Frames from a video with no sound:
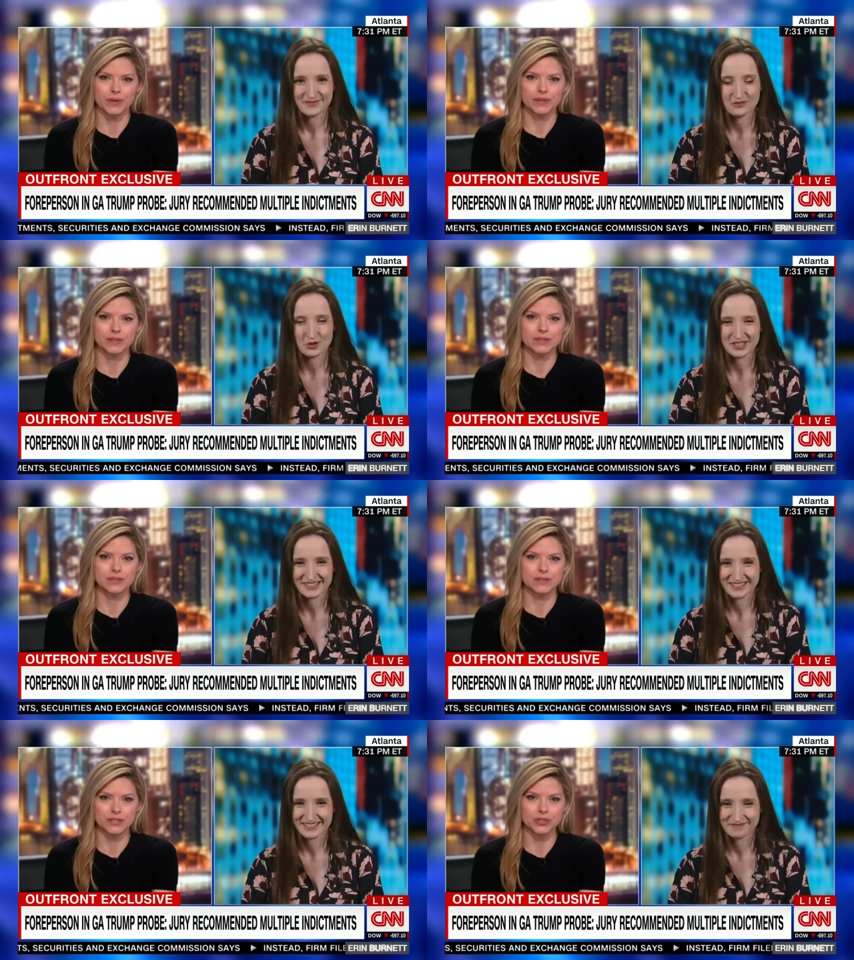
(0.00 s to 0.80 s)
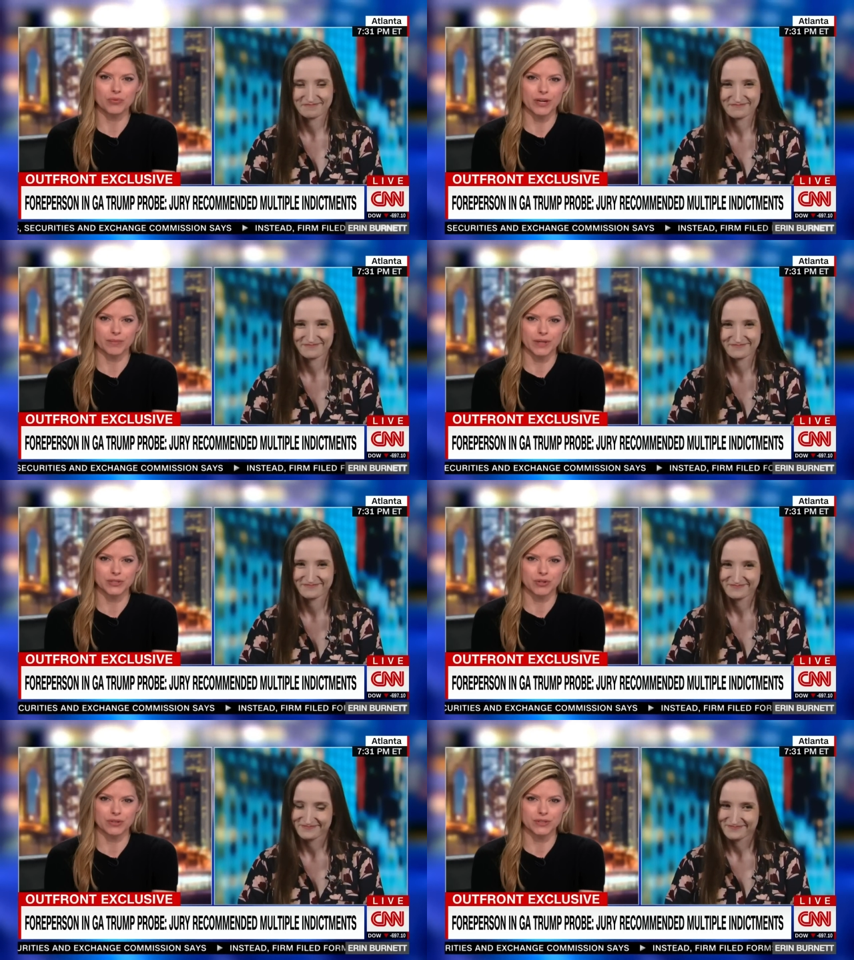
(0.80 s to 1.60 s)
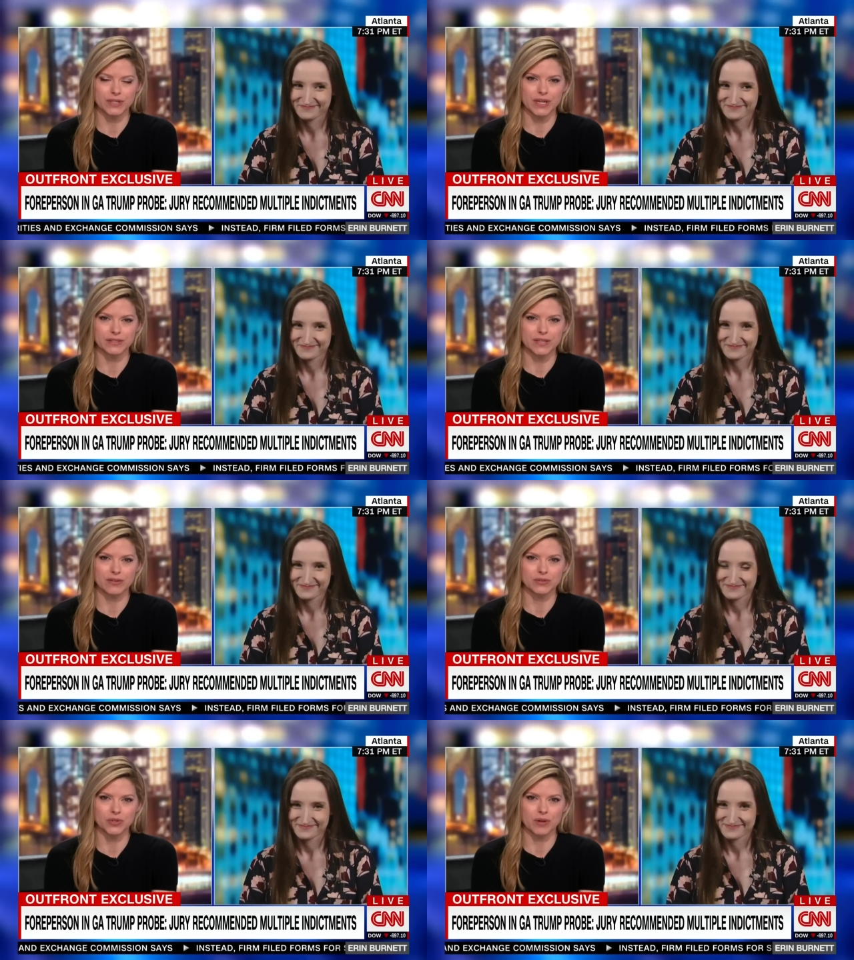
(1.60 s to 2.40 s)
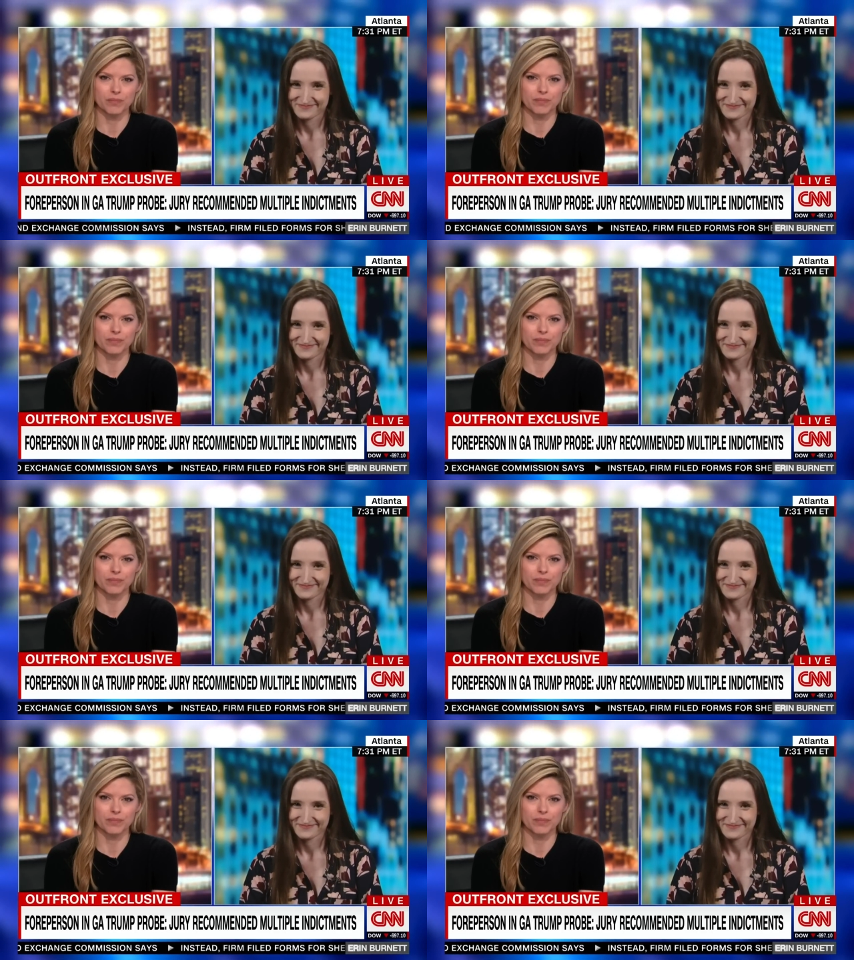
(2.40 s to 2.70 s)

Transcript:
Speaker 1: Of course. Did you recommend charges against Donald Trump?